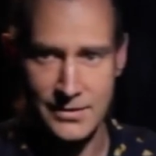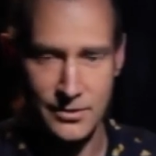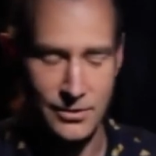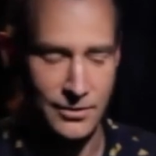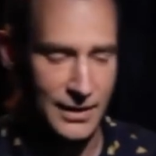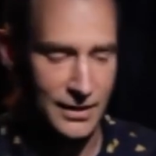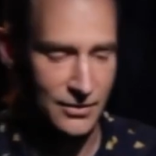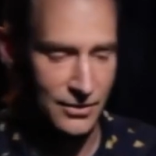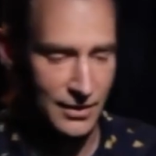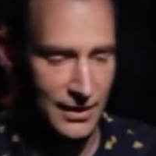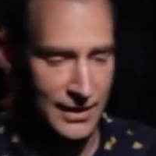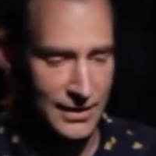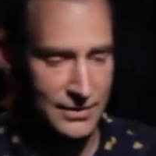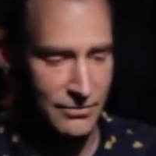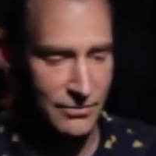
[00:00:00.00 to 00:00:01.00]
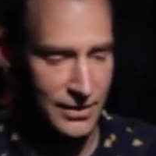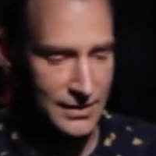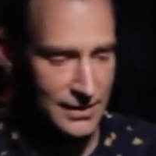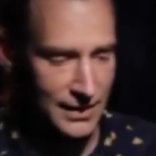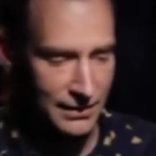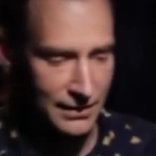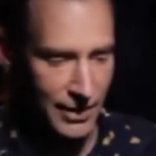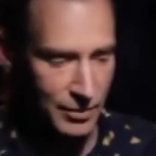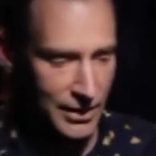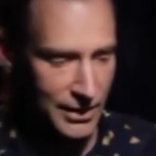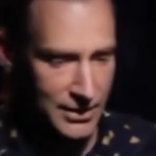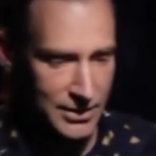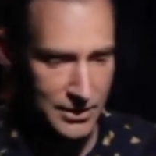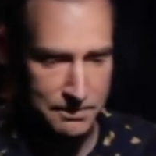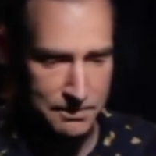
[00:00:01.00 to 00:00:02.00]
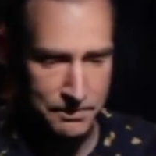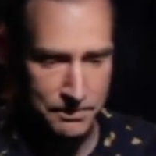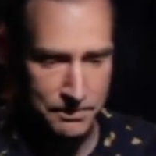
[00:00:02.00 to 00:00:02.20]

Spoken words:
or regular glass for this kind of application.